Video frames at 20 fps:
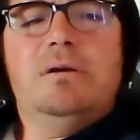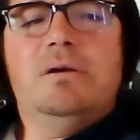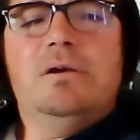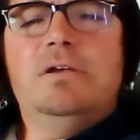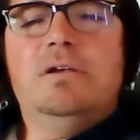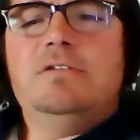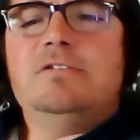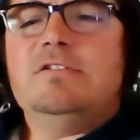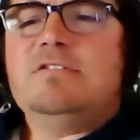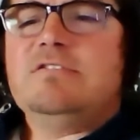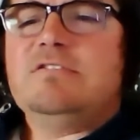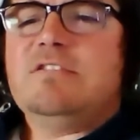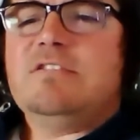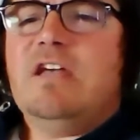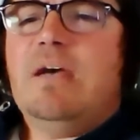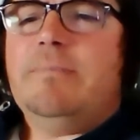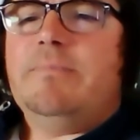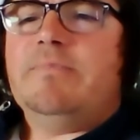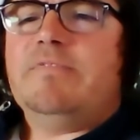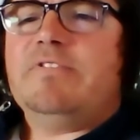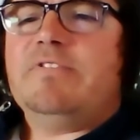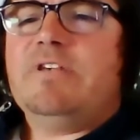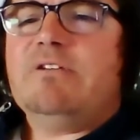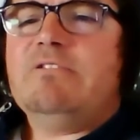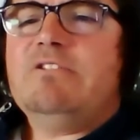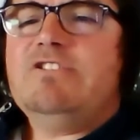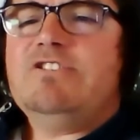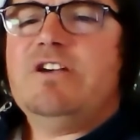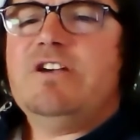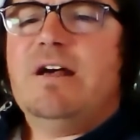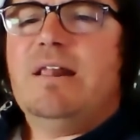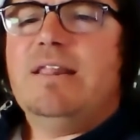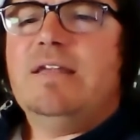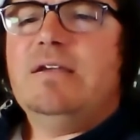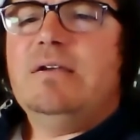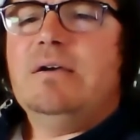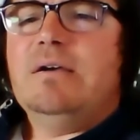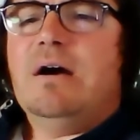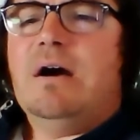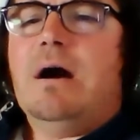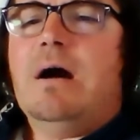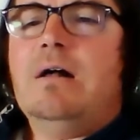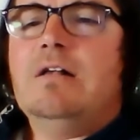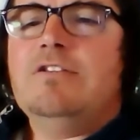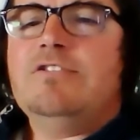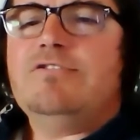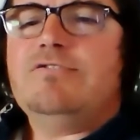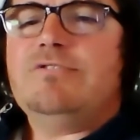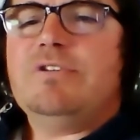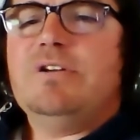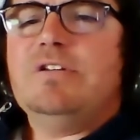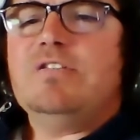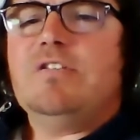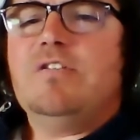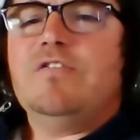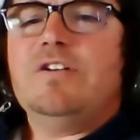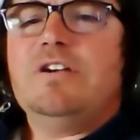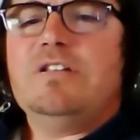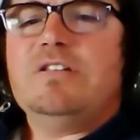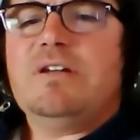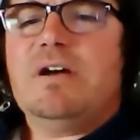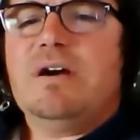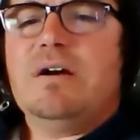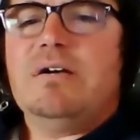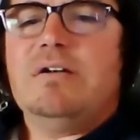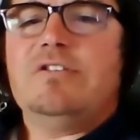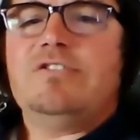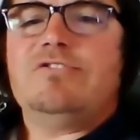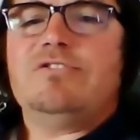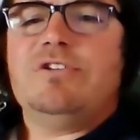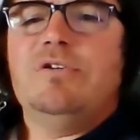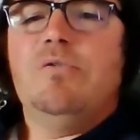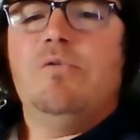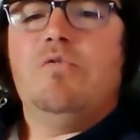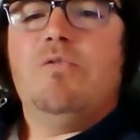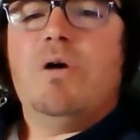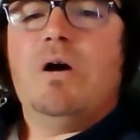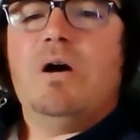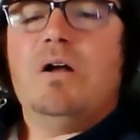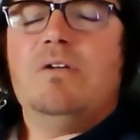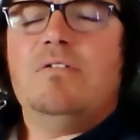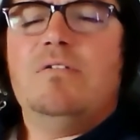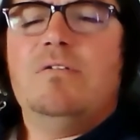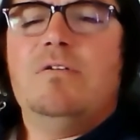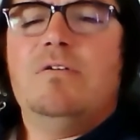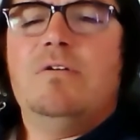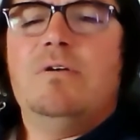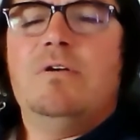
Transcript: is stepped sequentially all strings of the guitar: string 1,